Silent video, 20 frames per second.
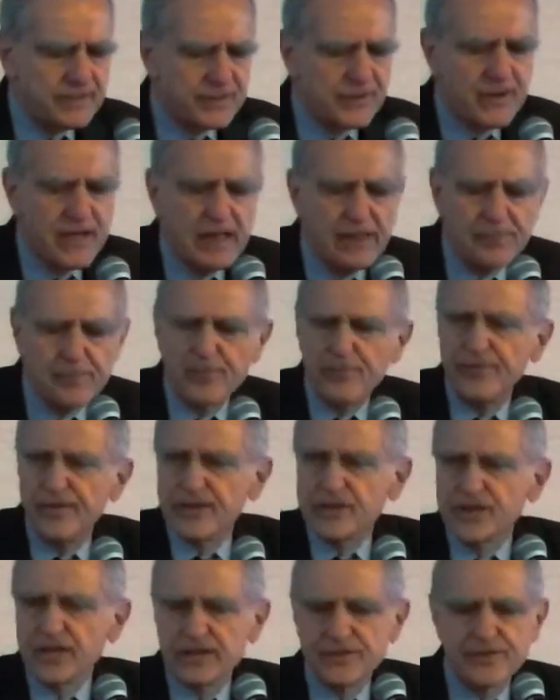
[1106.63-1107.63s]
So health
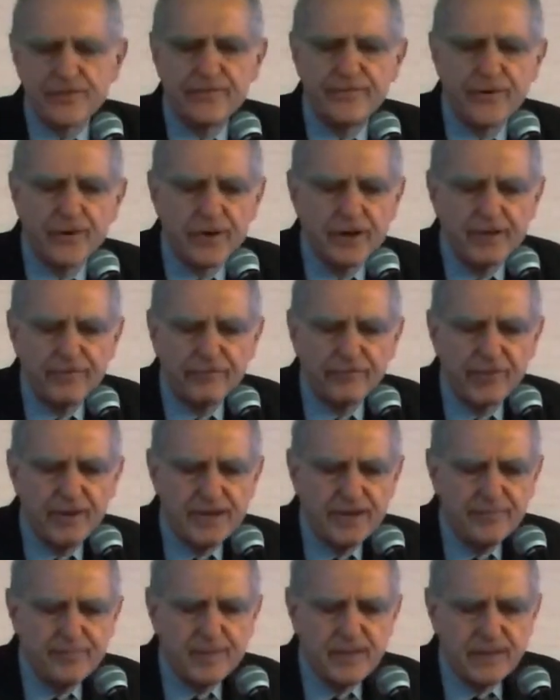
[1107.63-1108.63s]
professionals are very
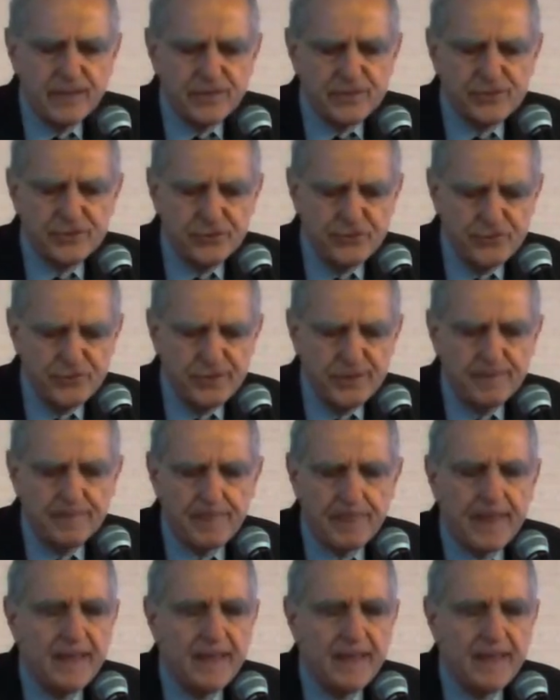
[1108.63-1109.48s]
afraid of being sued,